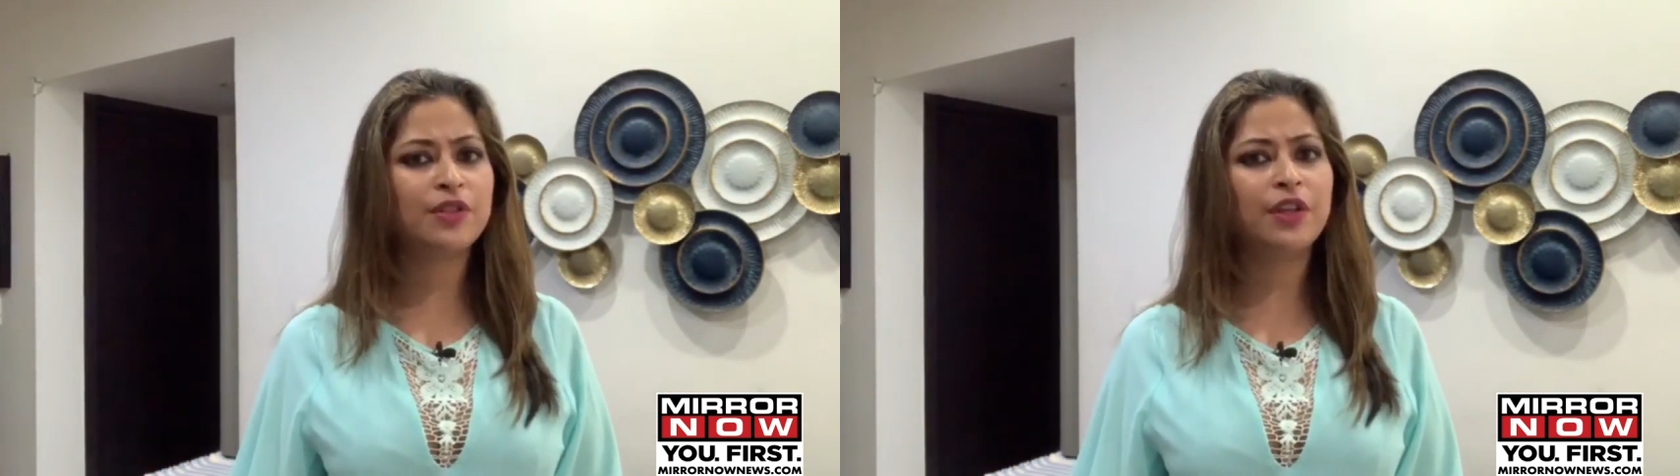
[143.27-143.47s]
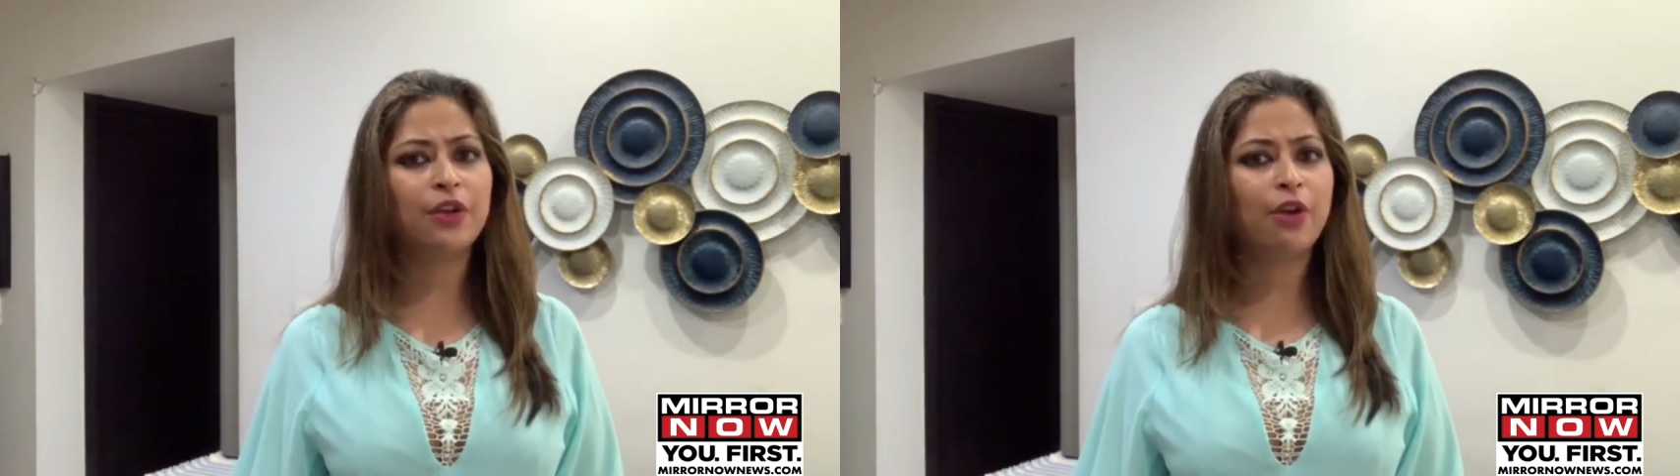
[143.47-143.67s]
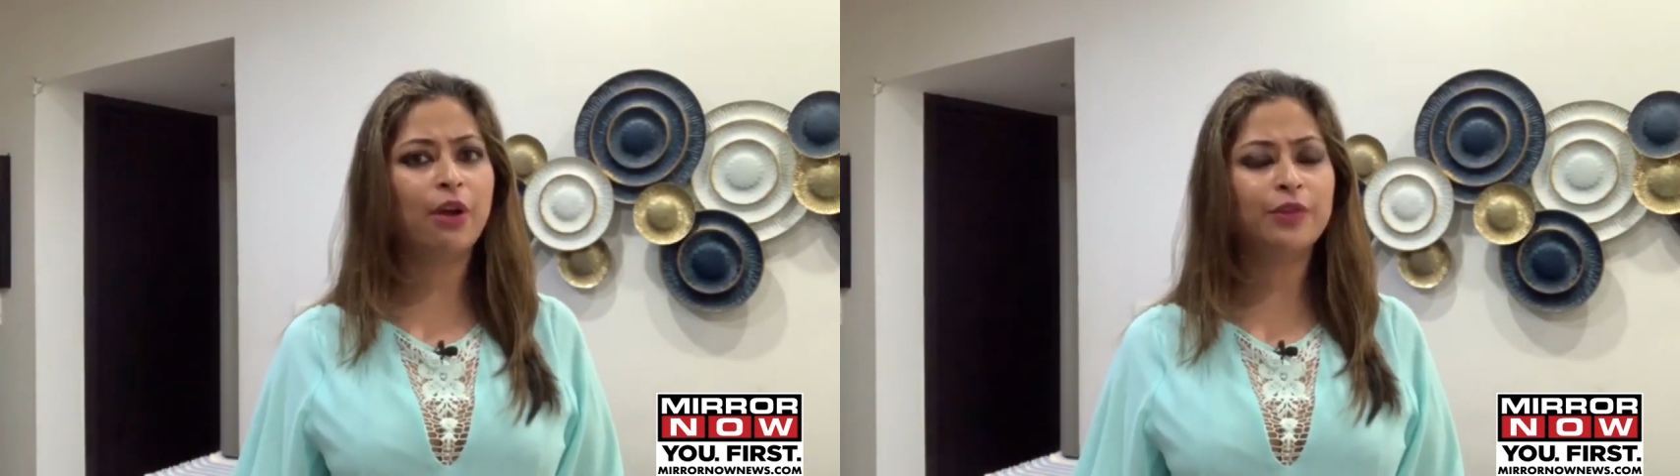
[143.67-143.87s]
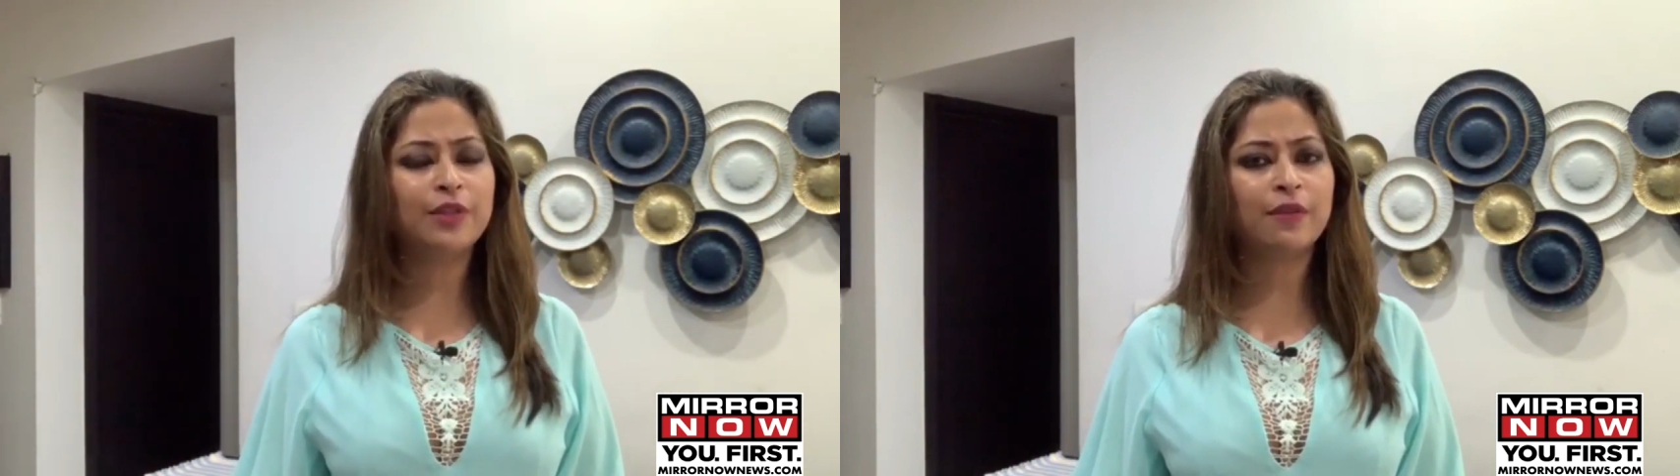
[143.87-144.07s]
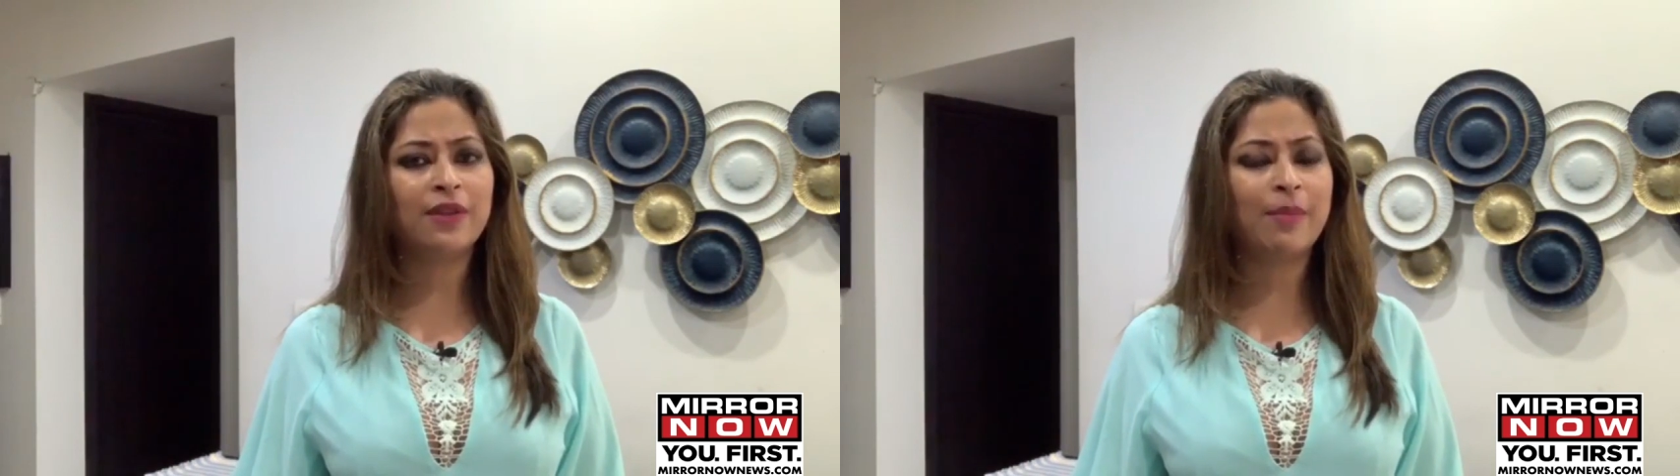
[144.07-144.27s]
senior
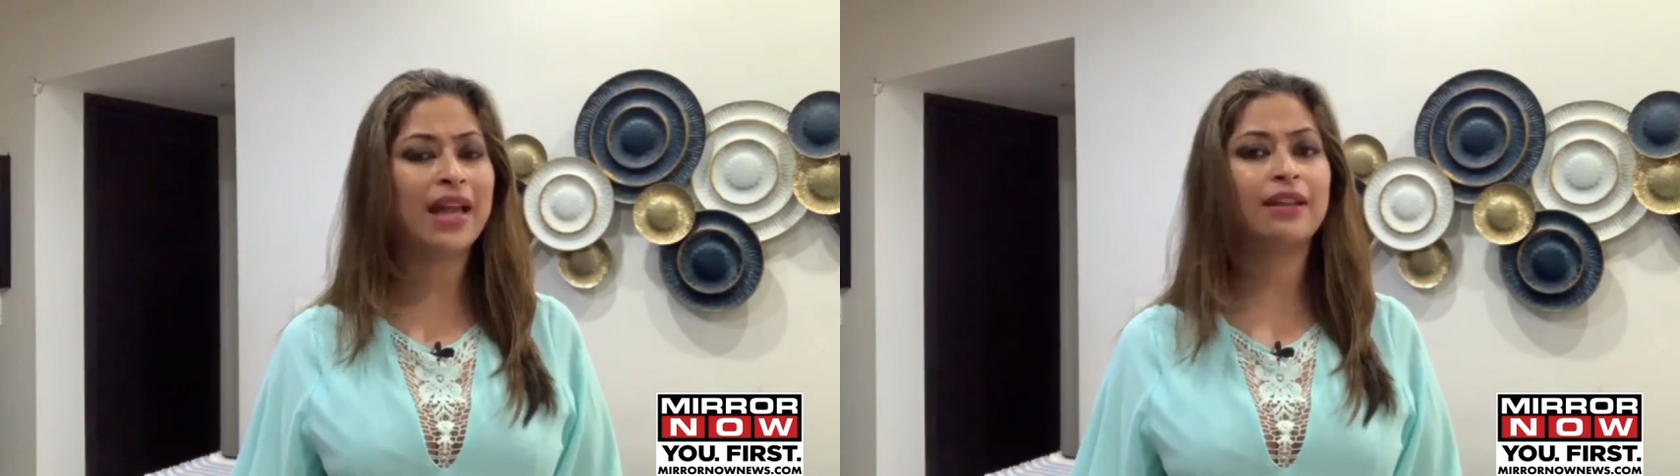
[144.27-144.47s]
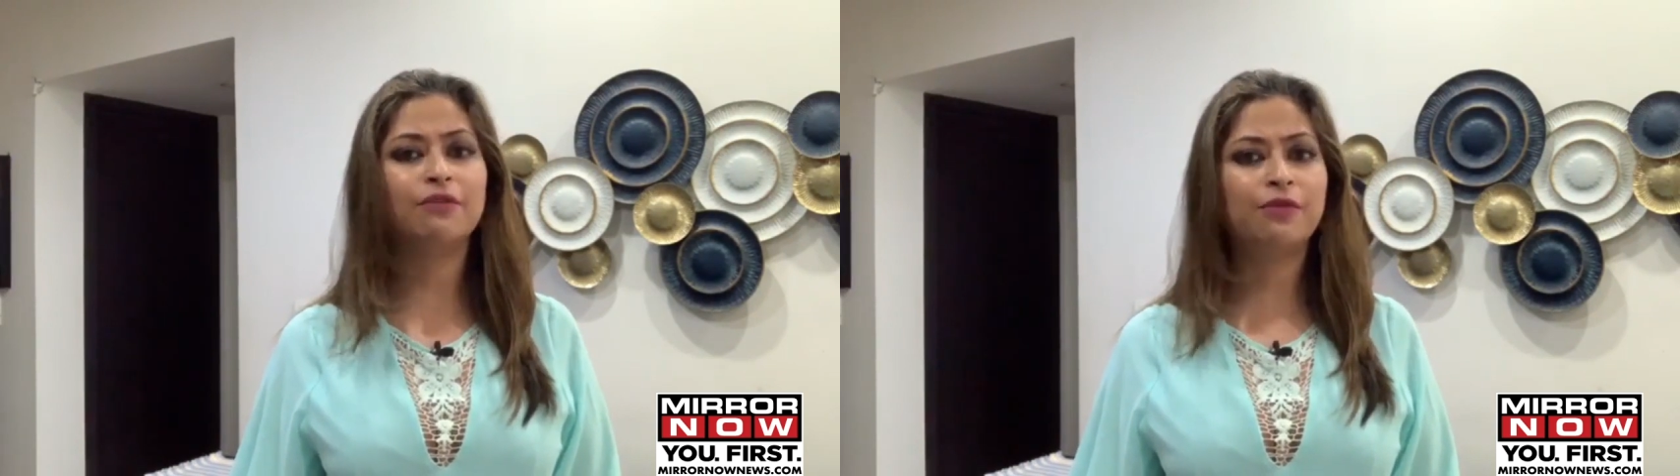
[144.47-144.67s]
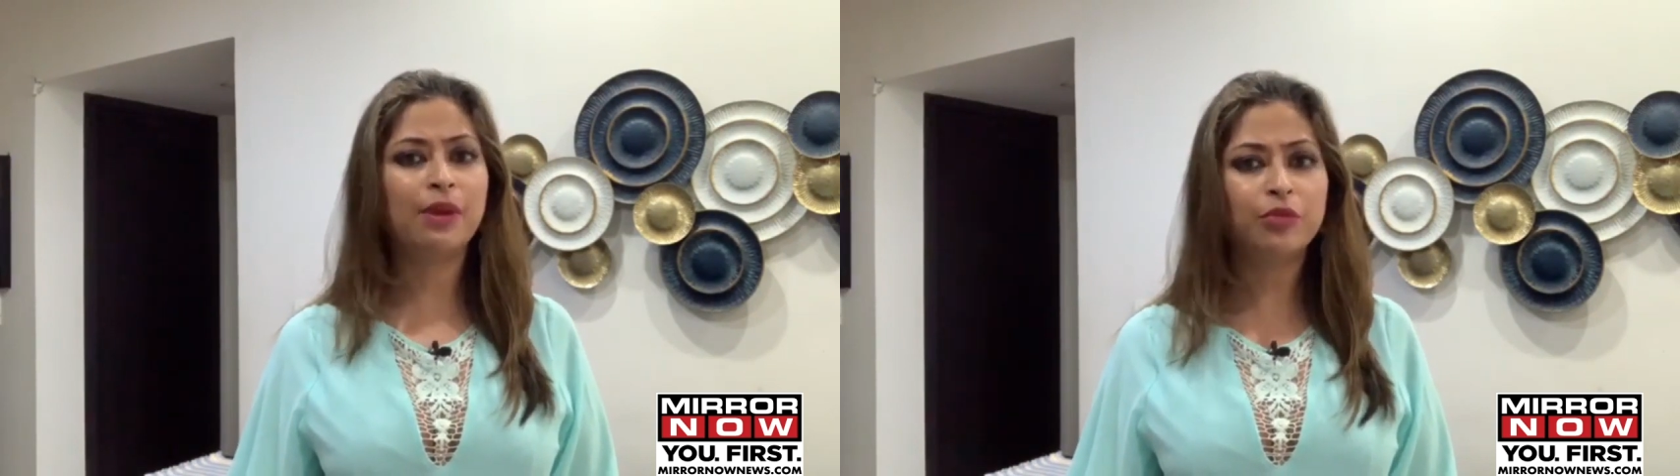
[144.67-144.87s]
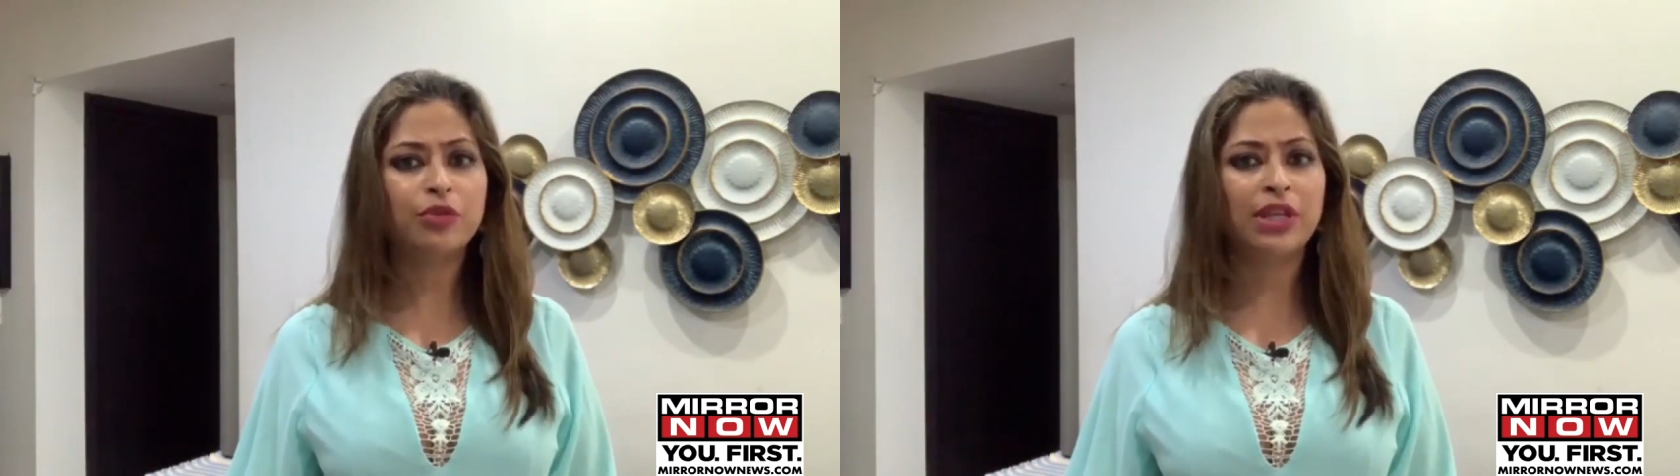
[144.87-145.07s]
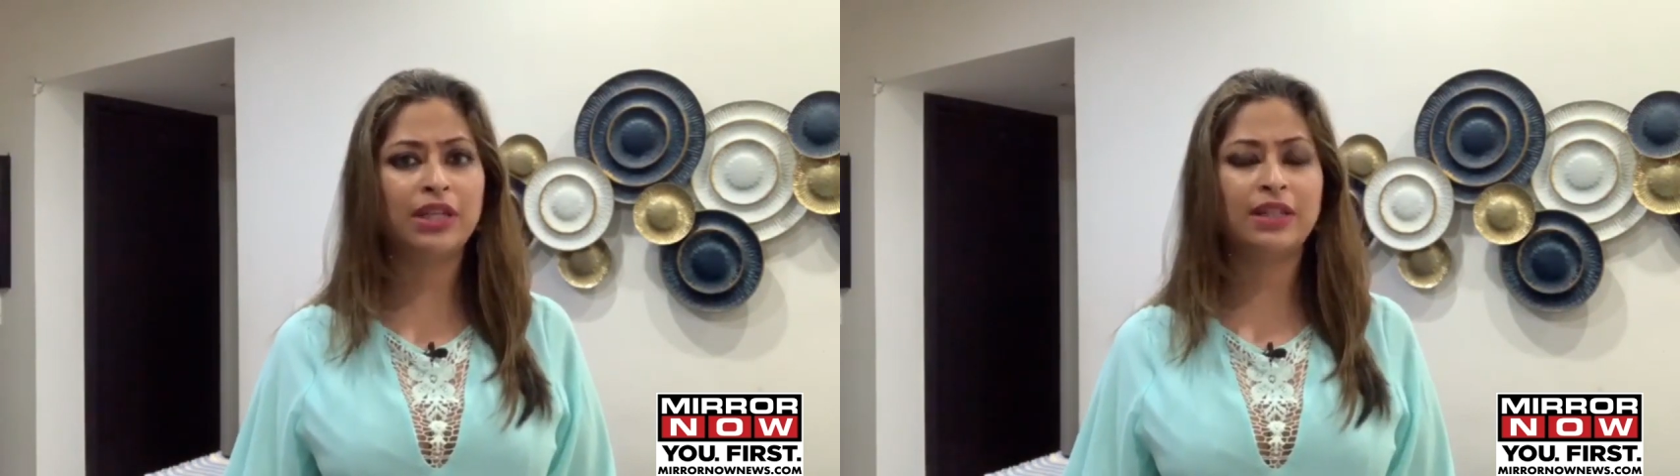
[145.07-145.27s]
officer way back in February